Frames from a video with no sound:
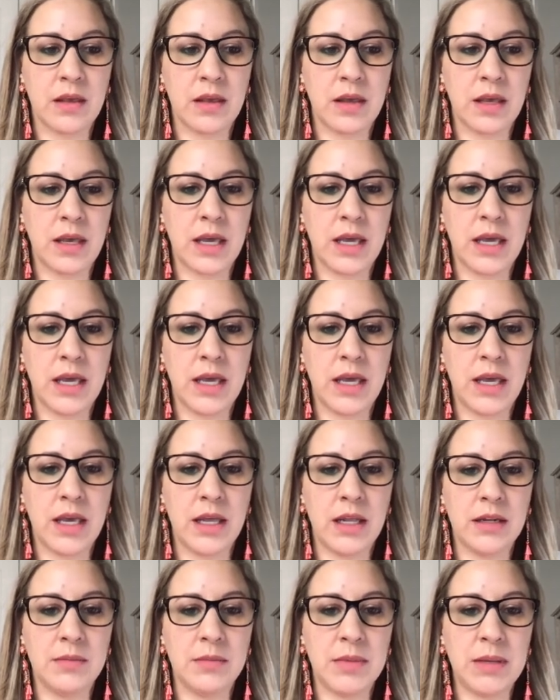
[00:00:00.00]

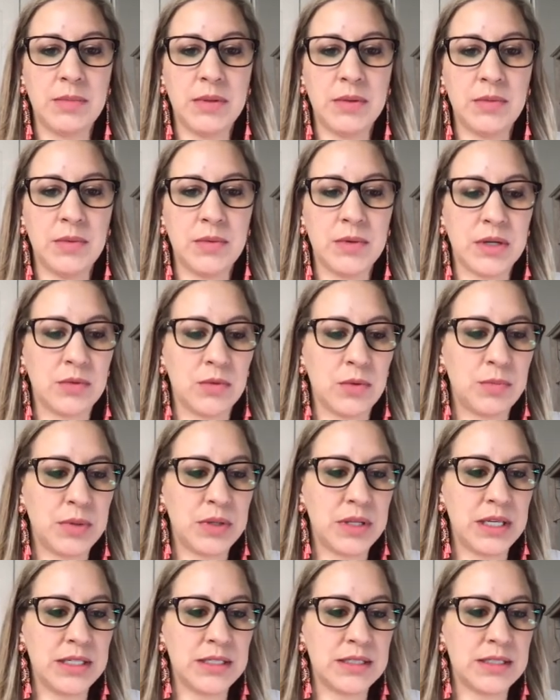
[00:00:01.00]
And maybe we want to
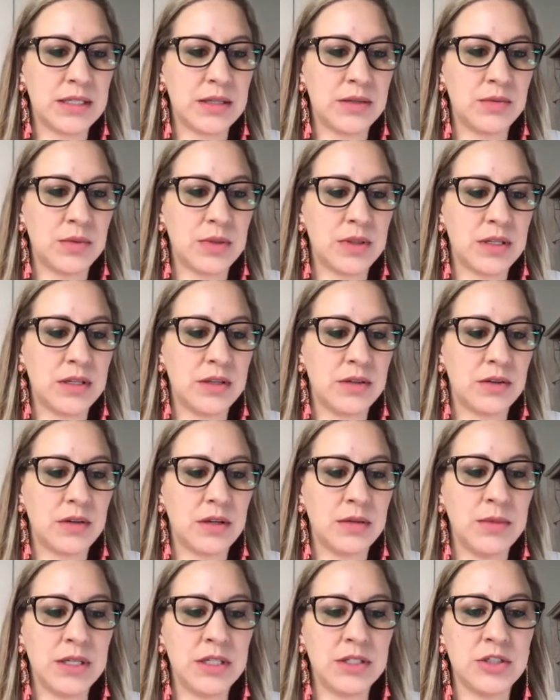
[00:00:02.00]
replace it with another
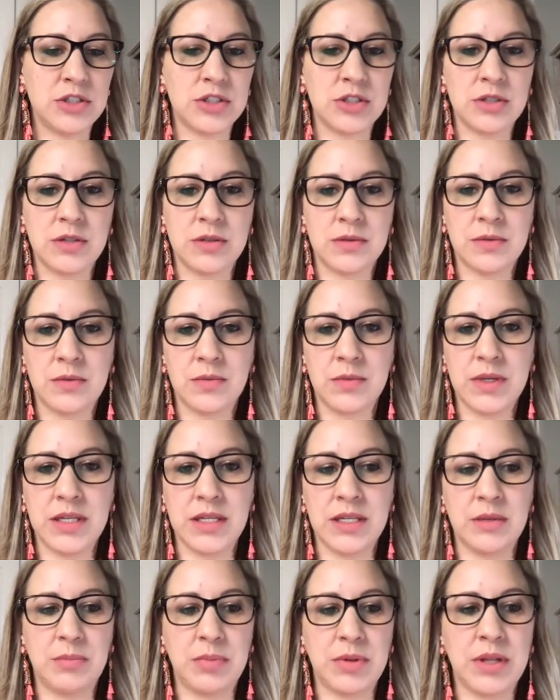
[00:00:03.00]
image. We
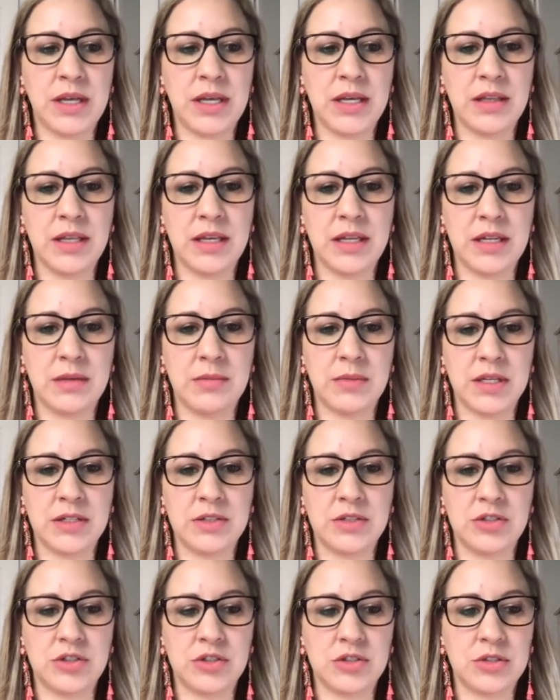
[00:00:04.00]
can apply that
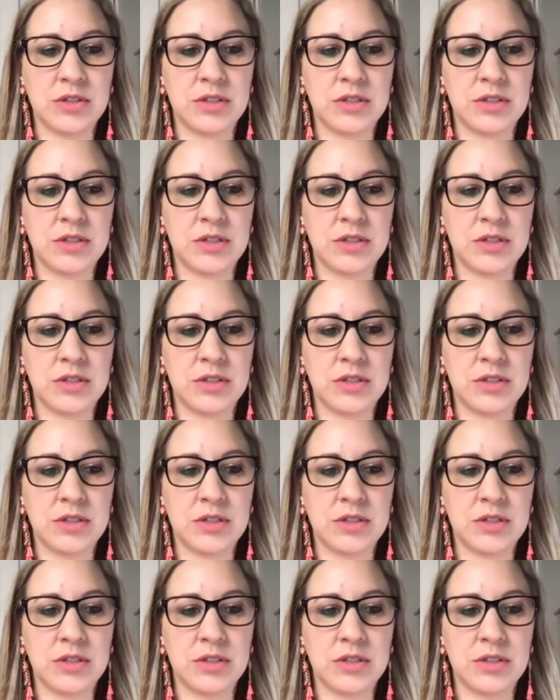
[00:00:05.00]
image.